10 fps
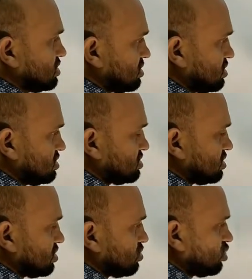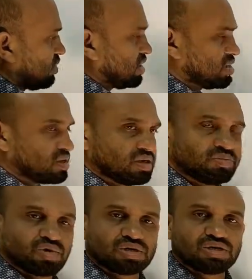these covalently
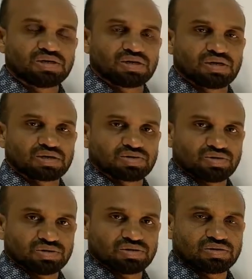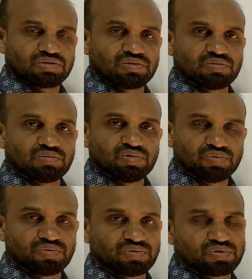bonded electrons
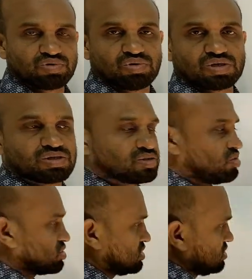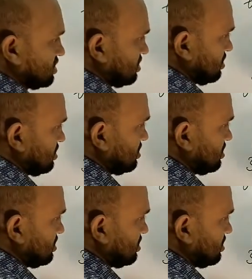move towards oxygen.